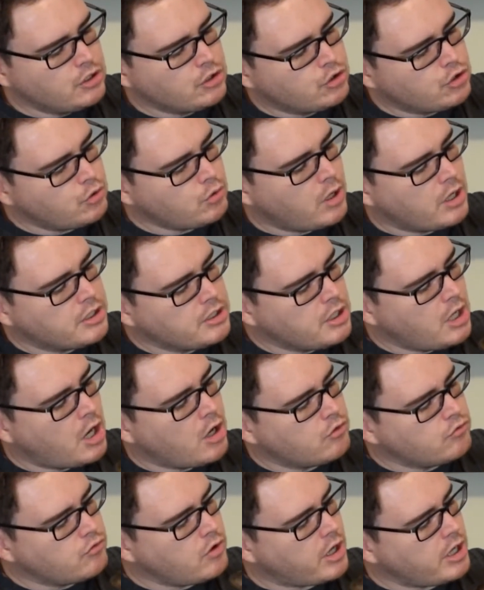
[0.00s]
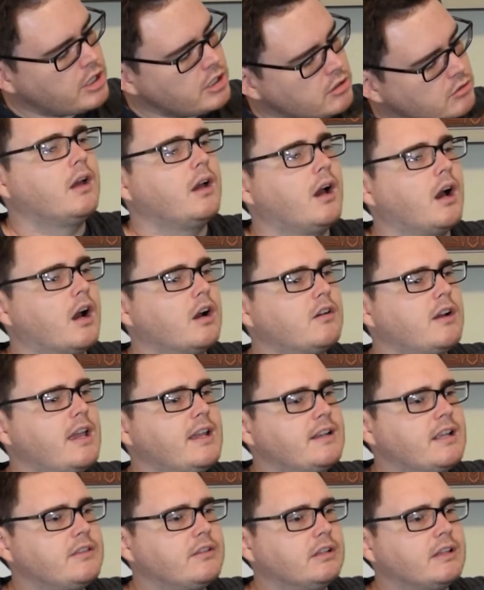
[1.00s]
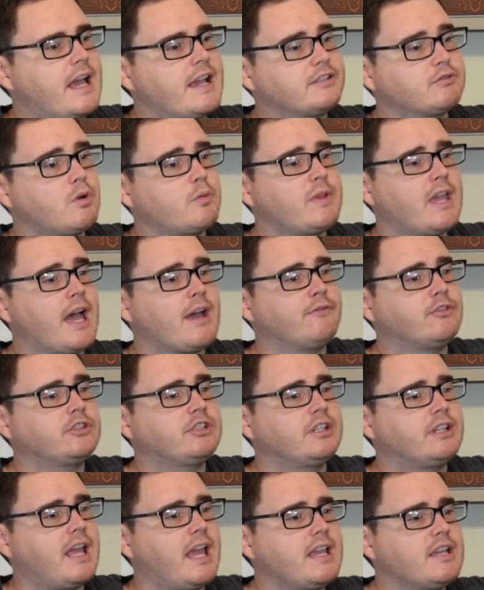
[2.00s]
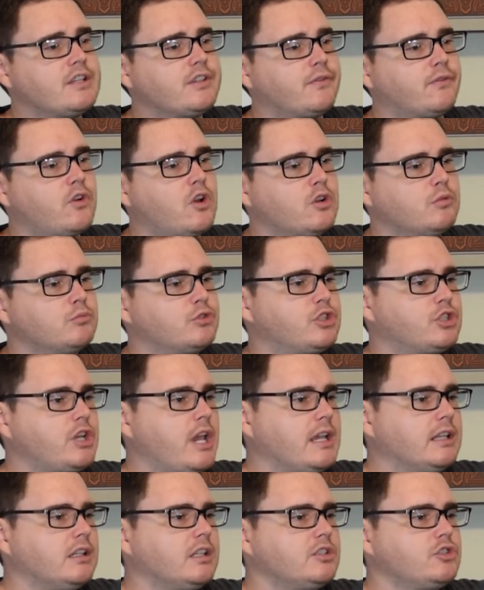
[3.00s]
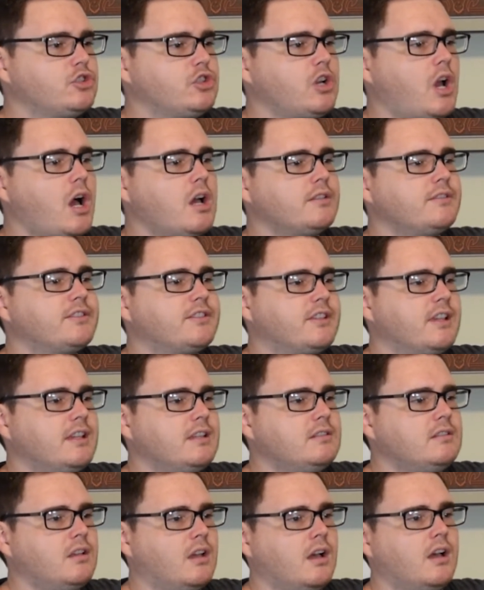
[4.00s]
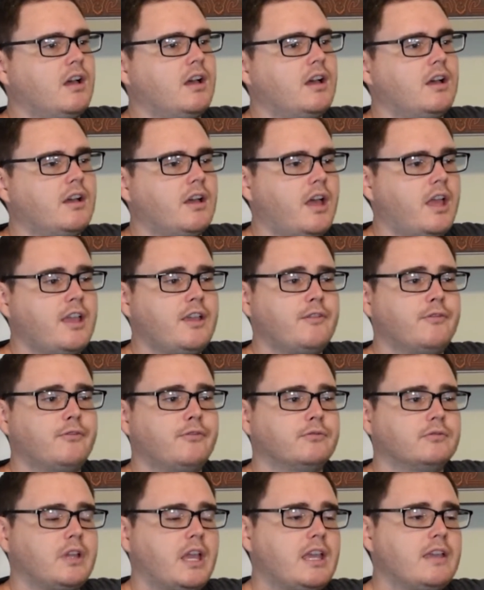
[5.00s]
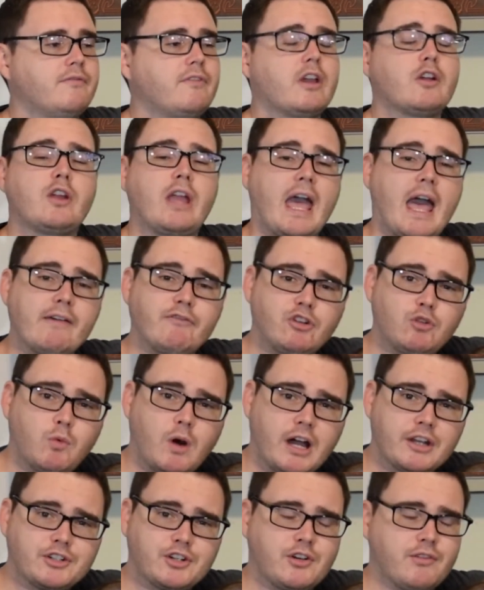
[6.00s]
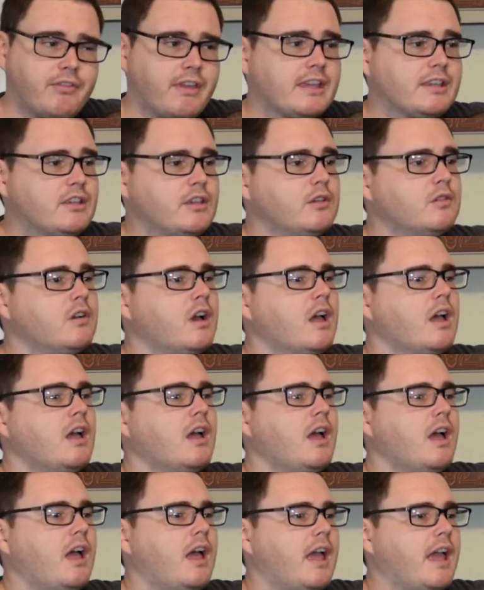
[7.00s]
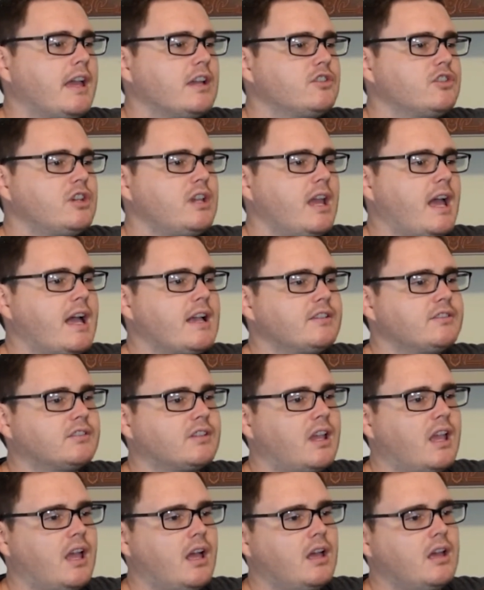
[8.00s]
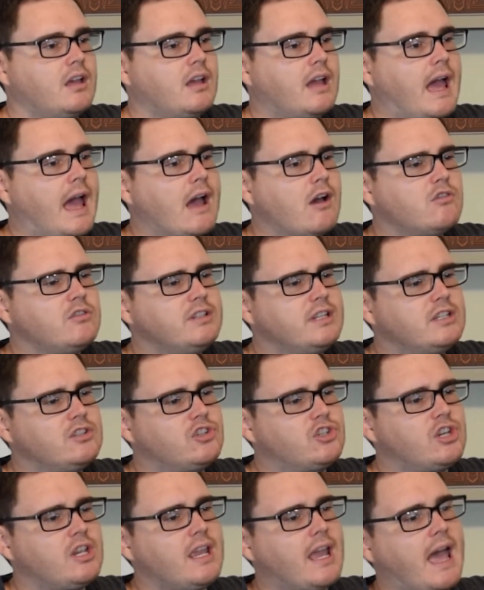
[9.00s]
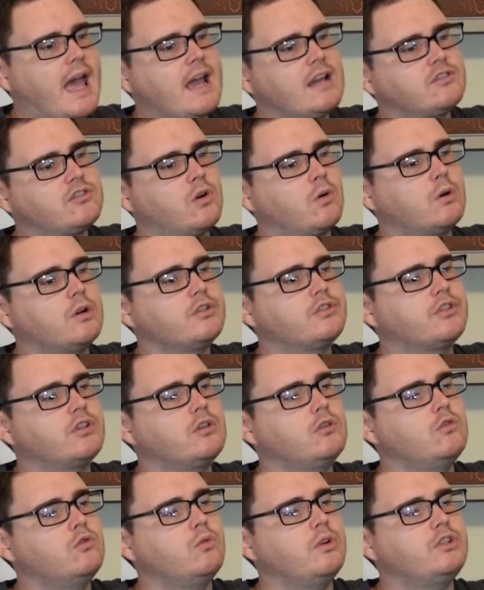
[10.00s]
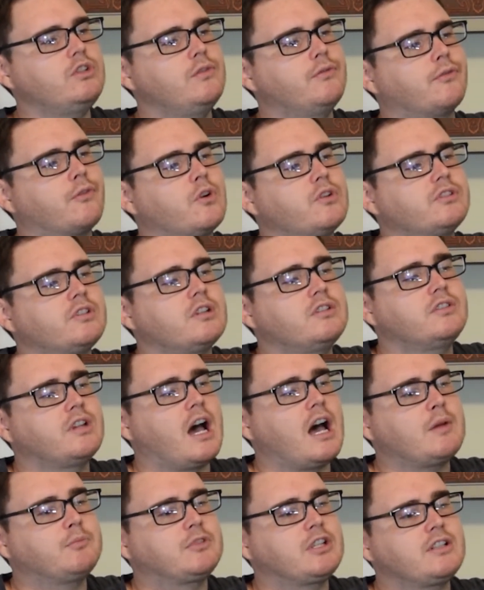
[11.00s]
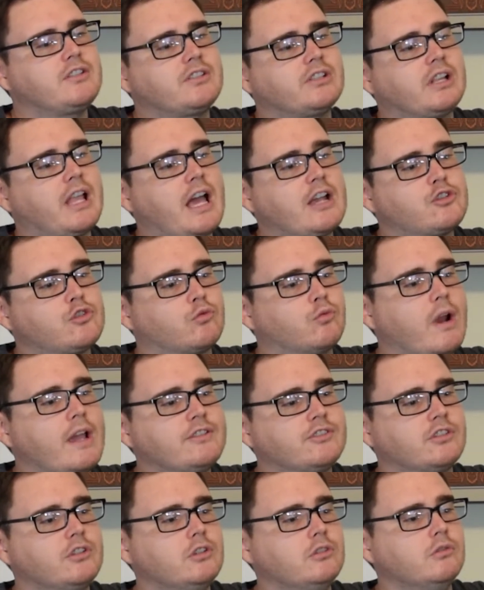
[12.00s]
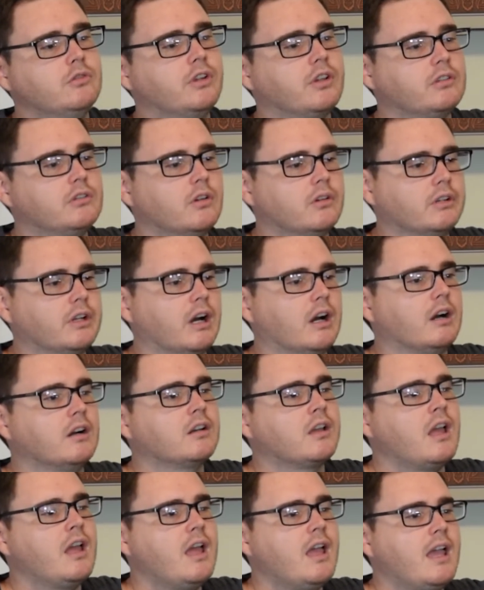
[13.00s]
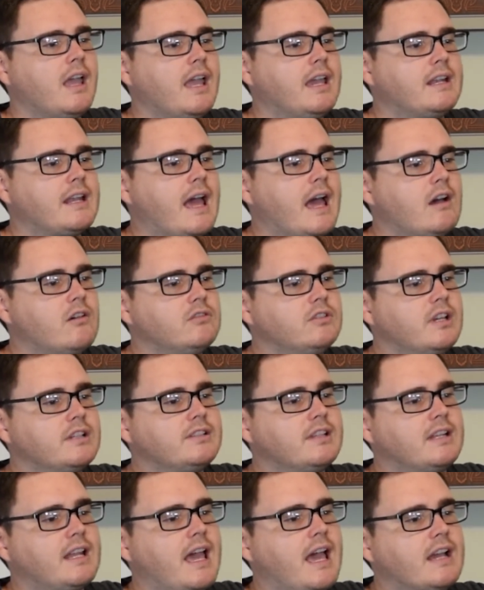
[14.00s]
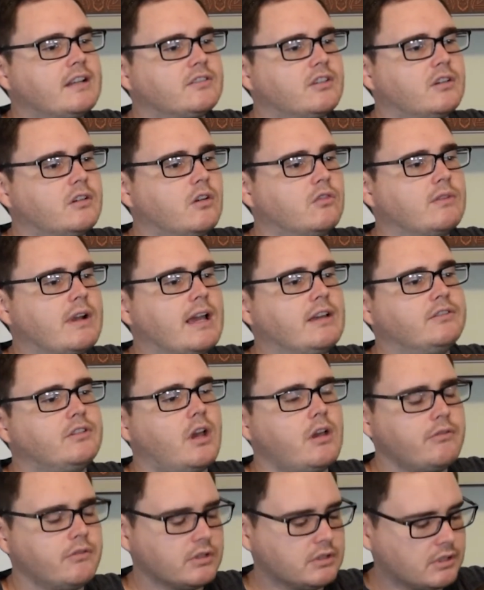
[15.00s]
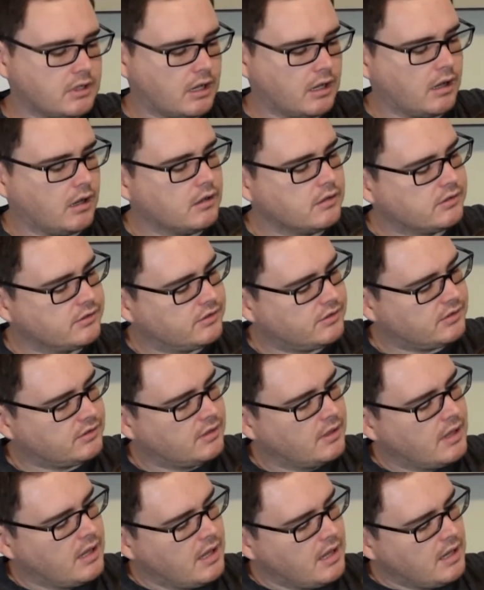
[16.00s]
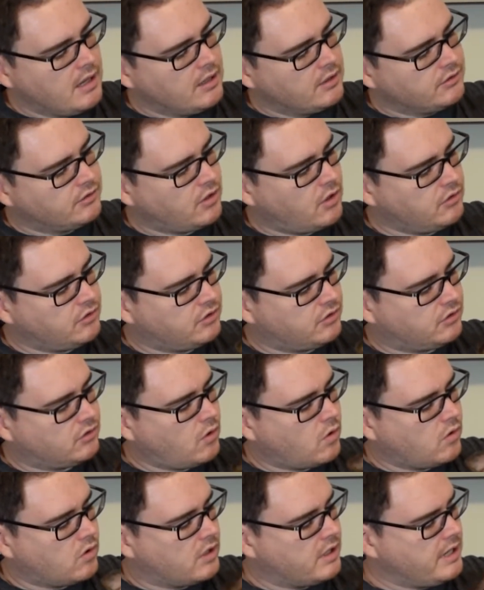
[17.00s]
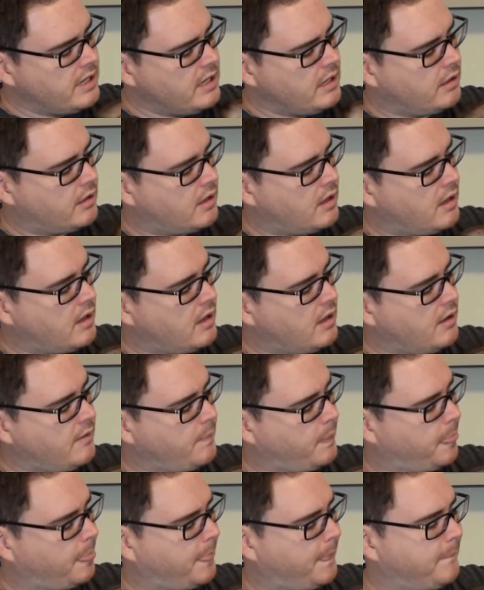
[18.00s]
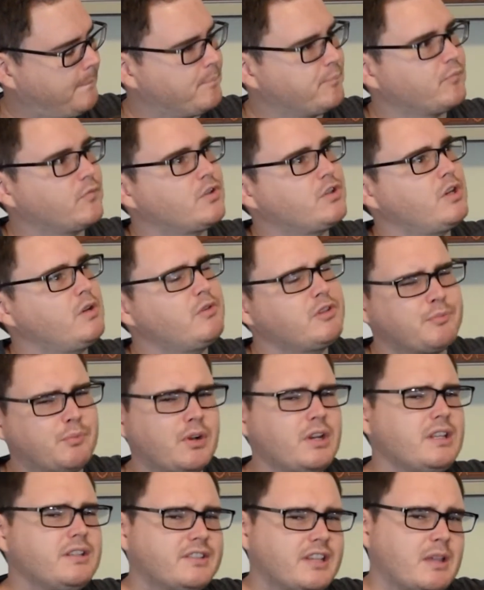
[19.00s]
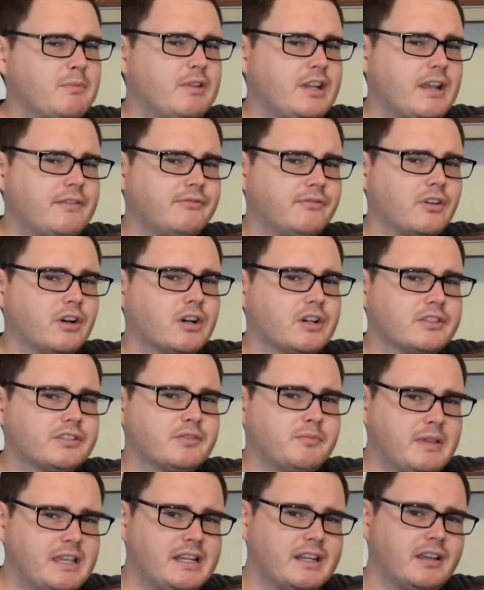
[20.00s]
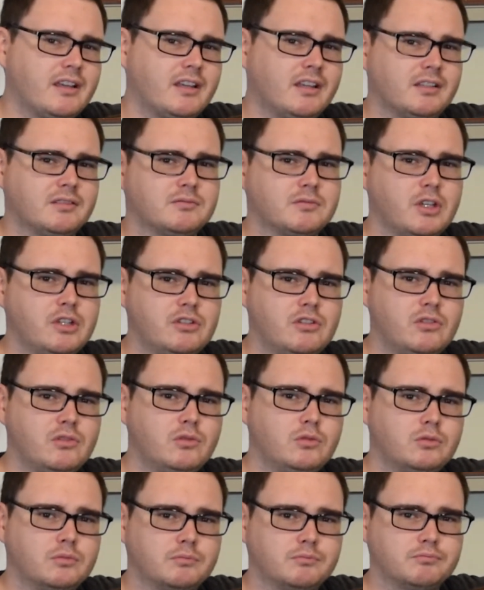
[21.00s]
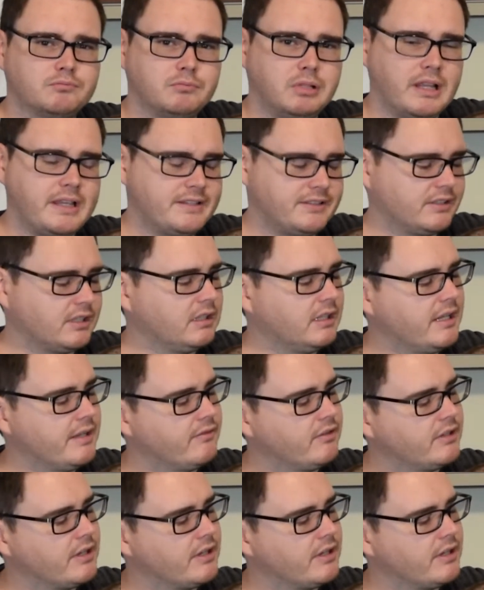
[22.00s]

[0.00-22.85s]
try out, right? Alright, and the last one we have for today is from Shayla Johnson, a very avid watcher, thank you. And she asked, how did she act towards you when you first adopted/rescued your dog? And how does it act around other dogs? So Story, she was pretty timid at first, being a new place to live and